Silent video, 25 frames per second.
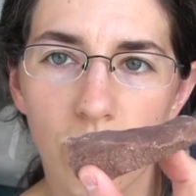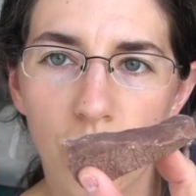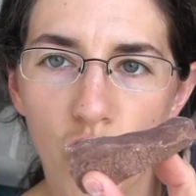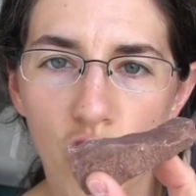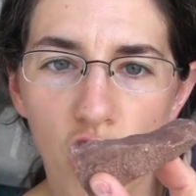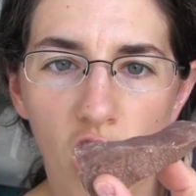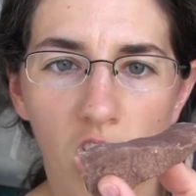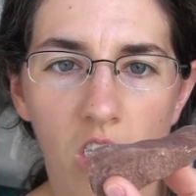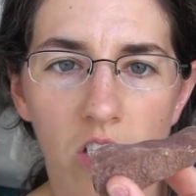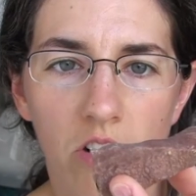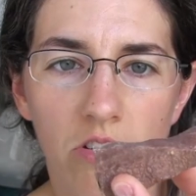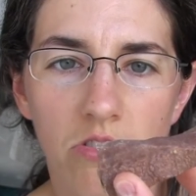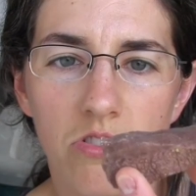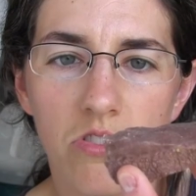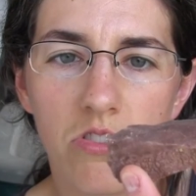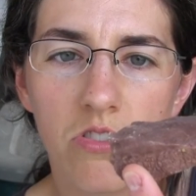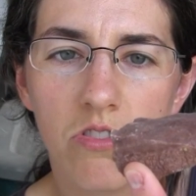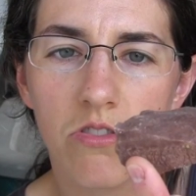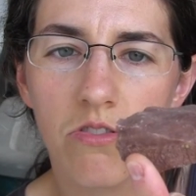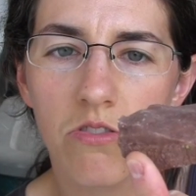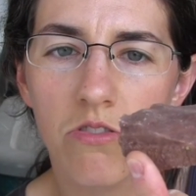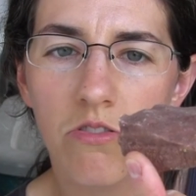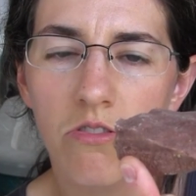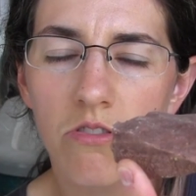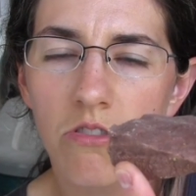
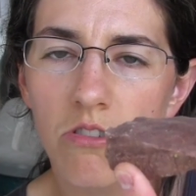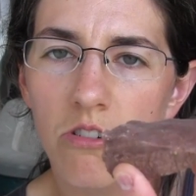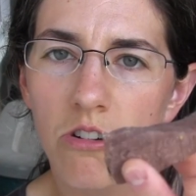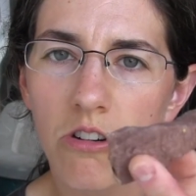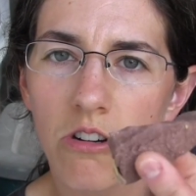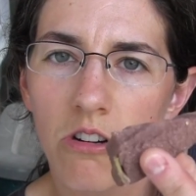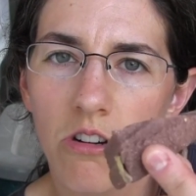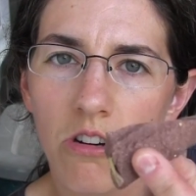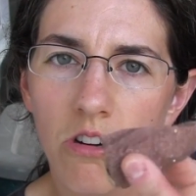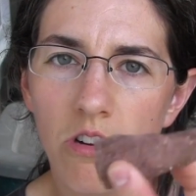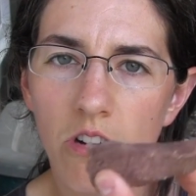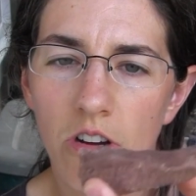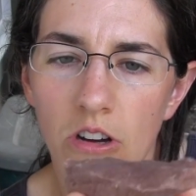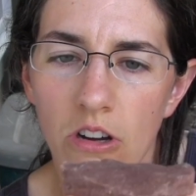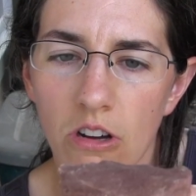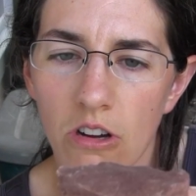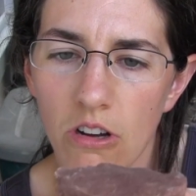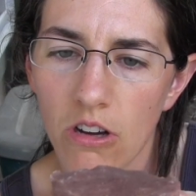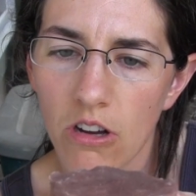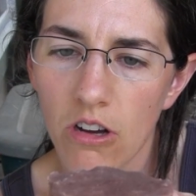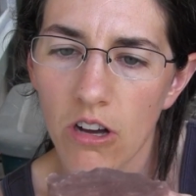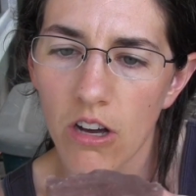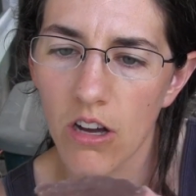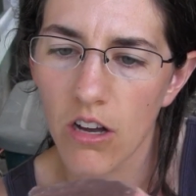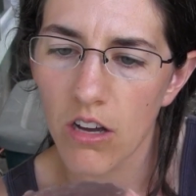chunks.
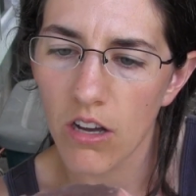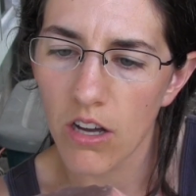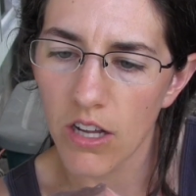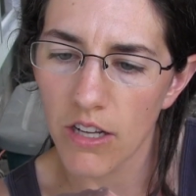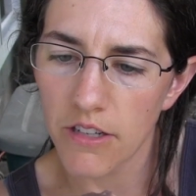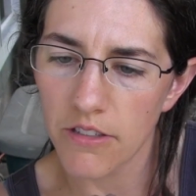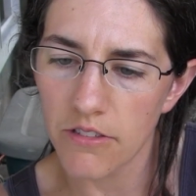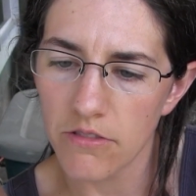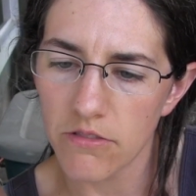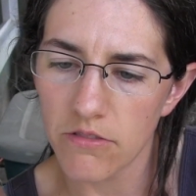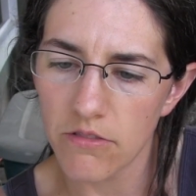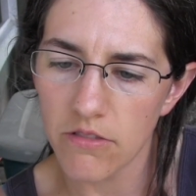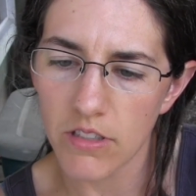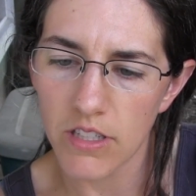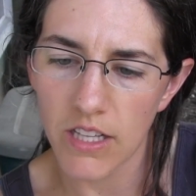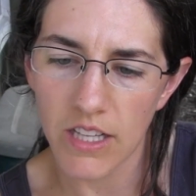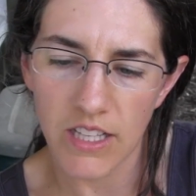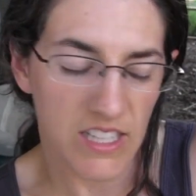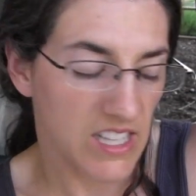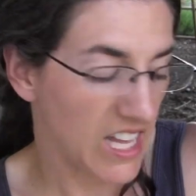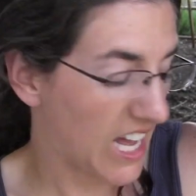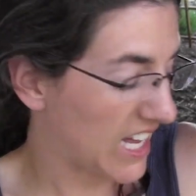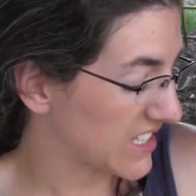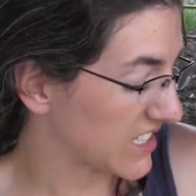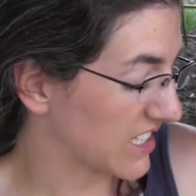And
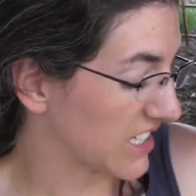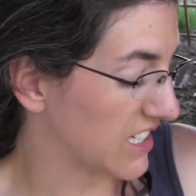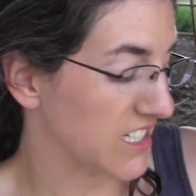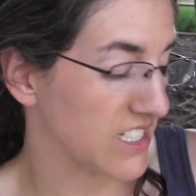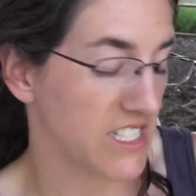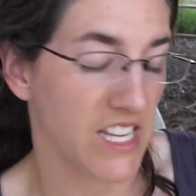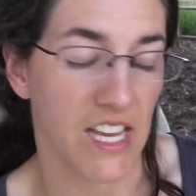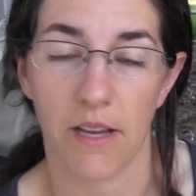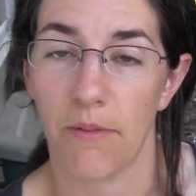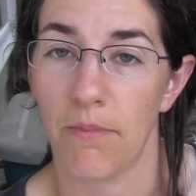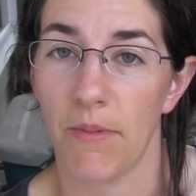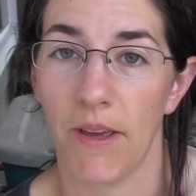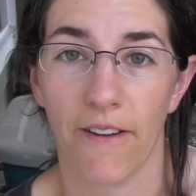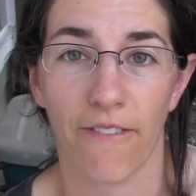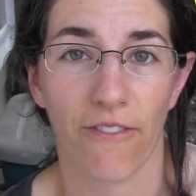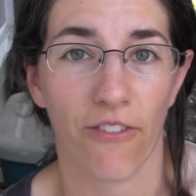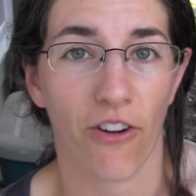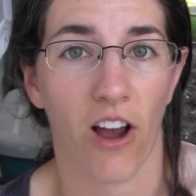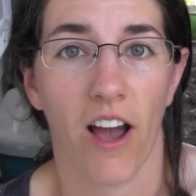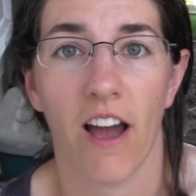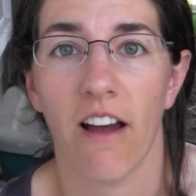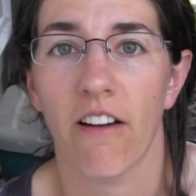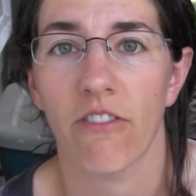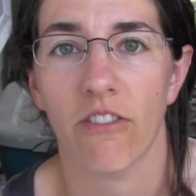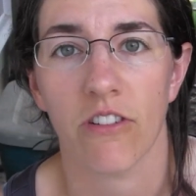that's gonna take me
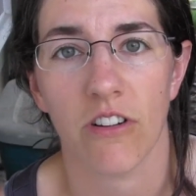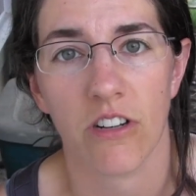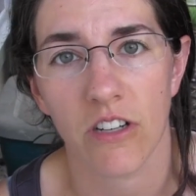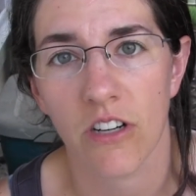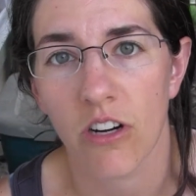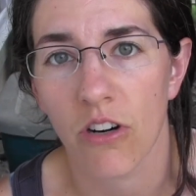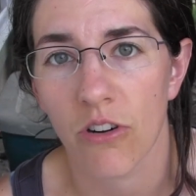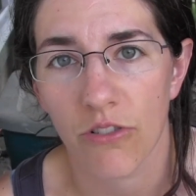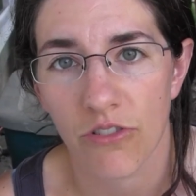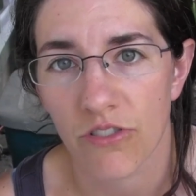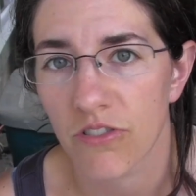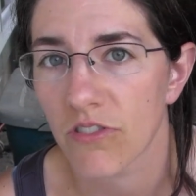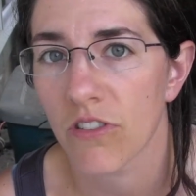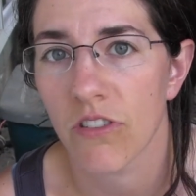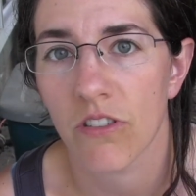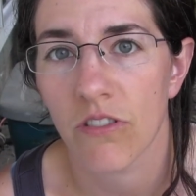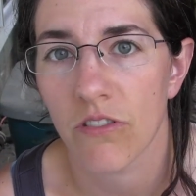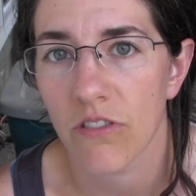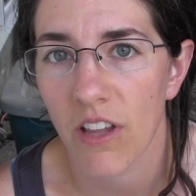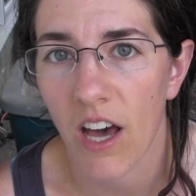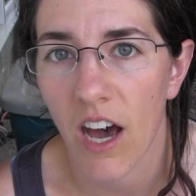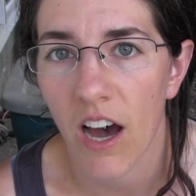forever to go through